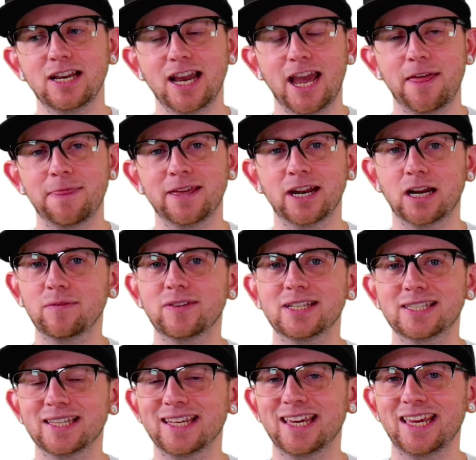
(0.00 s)
And then
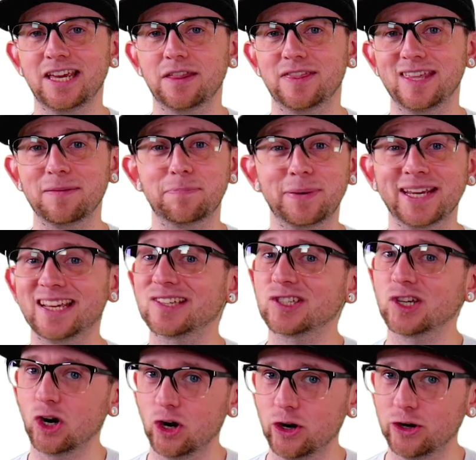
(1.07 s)
obviously the
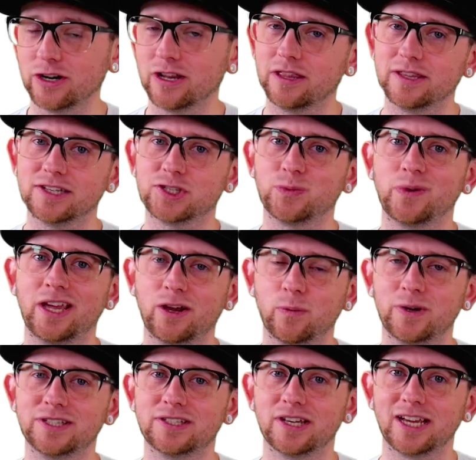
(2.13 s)
biggest hurt this week
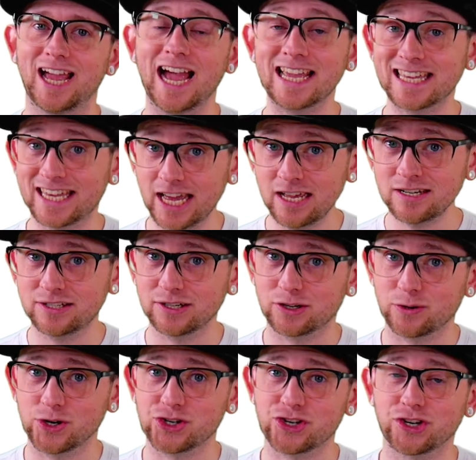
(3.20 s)
went again to
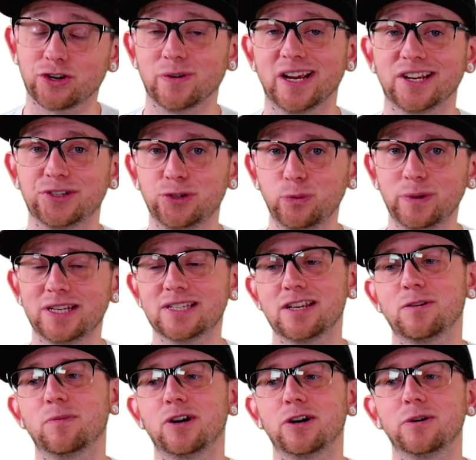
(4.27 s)
Christian Craig, 2 weeks in
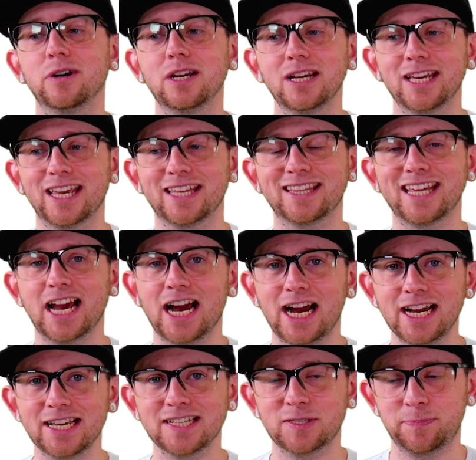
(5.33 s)
a row. He had the
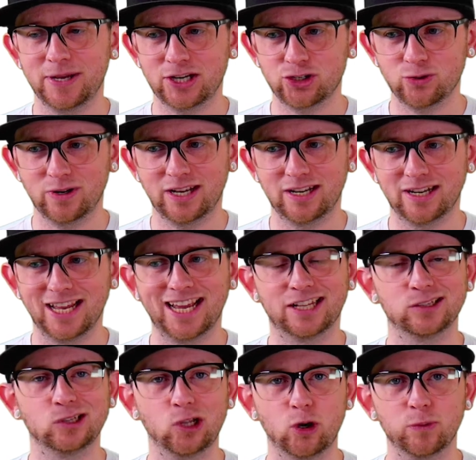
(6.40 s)
highest pick trend
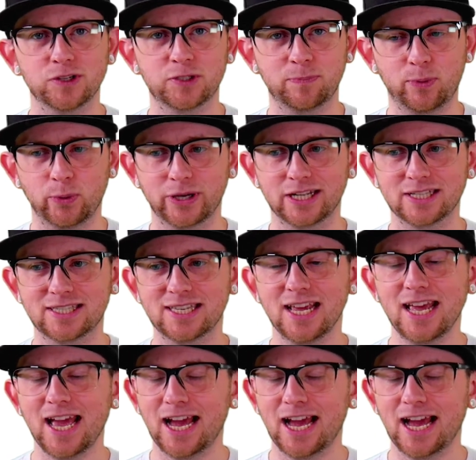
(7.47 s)
and lowest points.